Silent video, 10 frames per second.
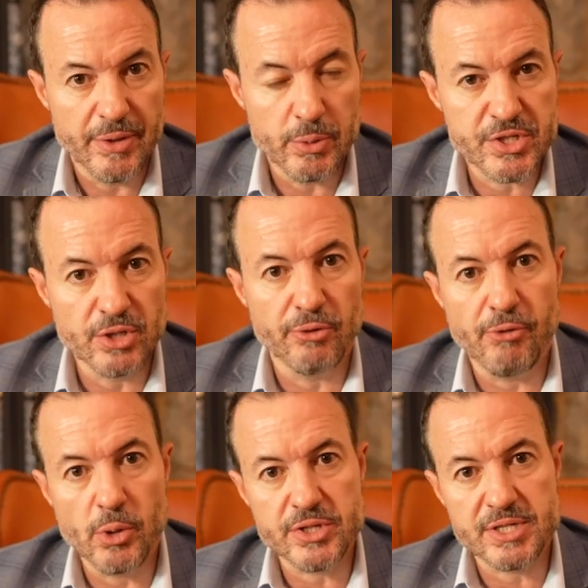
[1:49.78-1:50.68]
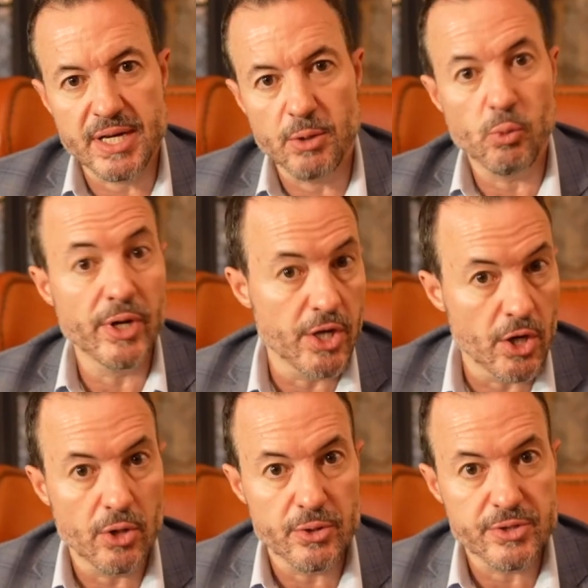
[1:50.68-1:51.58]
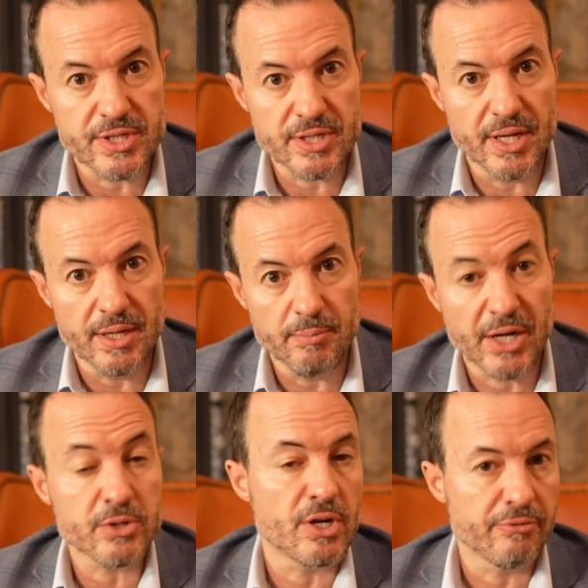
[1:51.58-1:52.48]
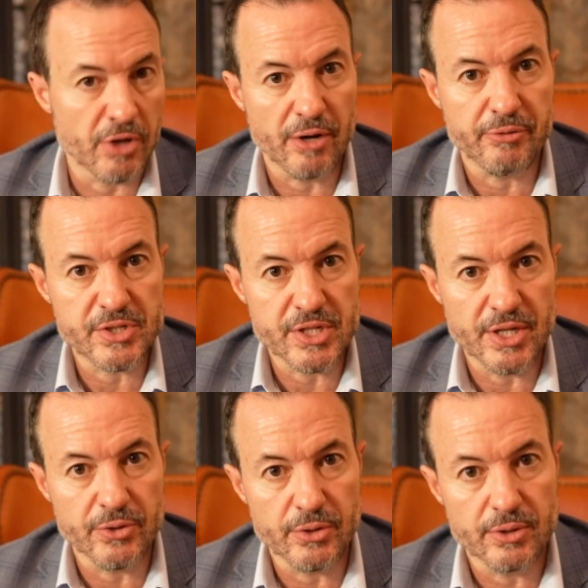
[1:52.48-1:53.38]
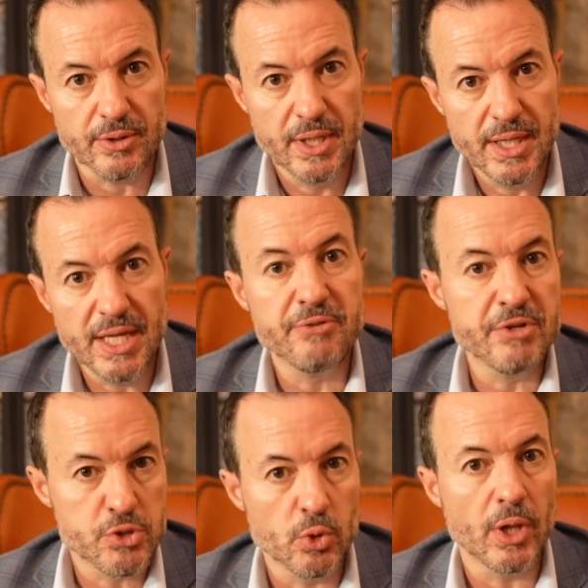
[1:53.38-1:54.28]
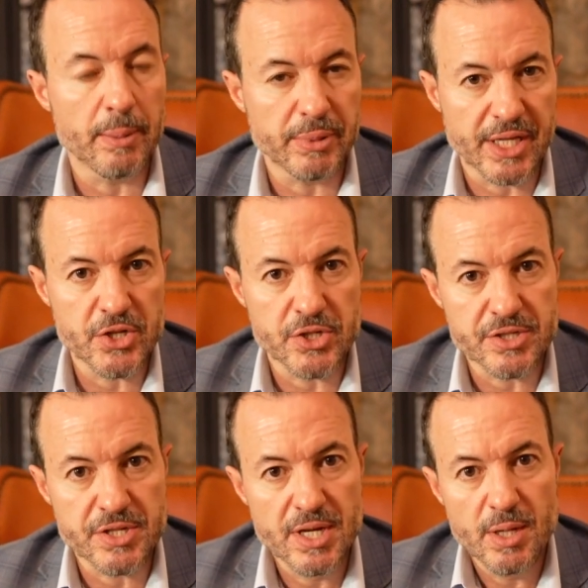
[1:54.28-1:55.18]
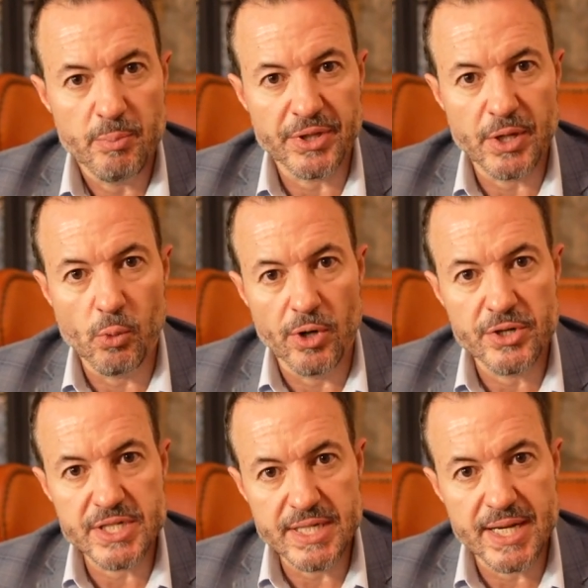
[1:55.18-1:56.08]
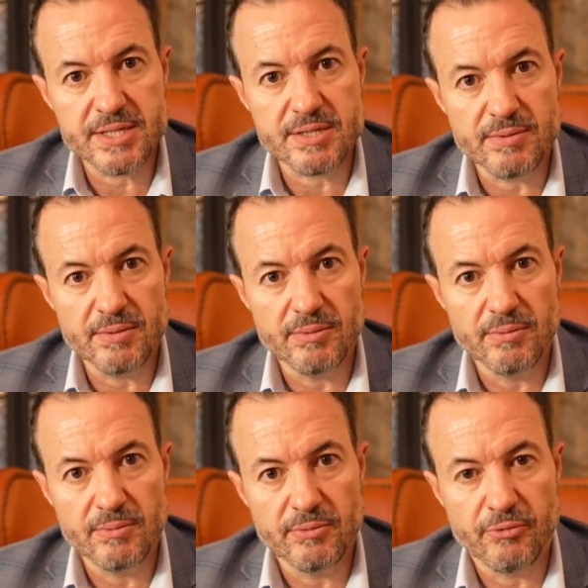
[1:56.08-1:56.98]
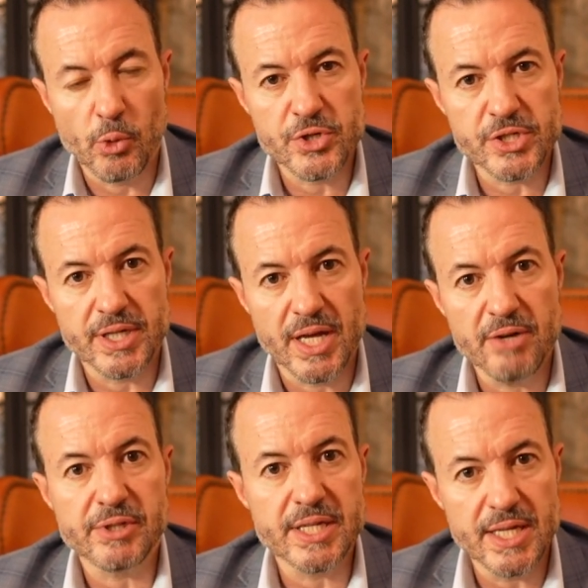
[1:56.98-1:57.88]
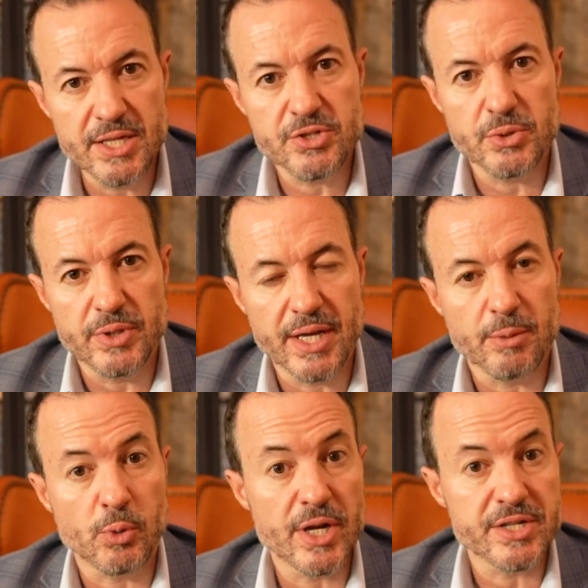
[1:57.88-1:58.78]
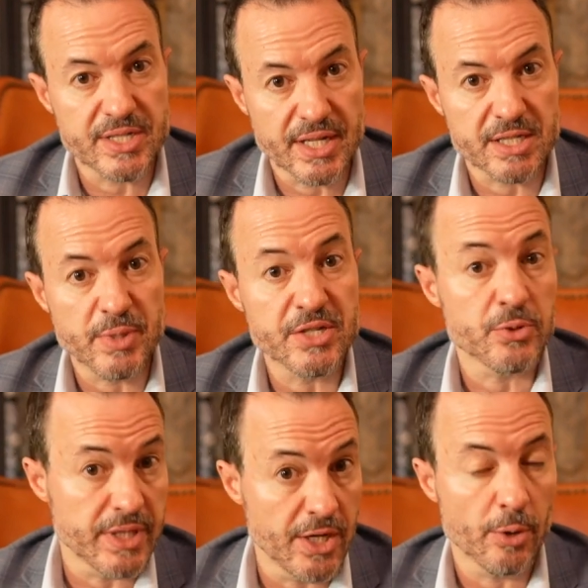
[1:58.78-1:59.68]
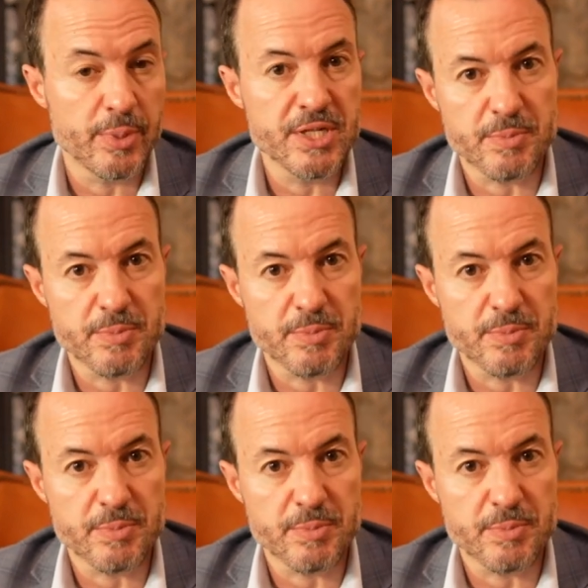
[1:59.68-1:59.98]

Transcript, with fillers: They were still focused on Windows and Microsoft Office and other individual applications, but they weren't yet forging heavily into the enterprise tech space or the ERP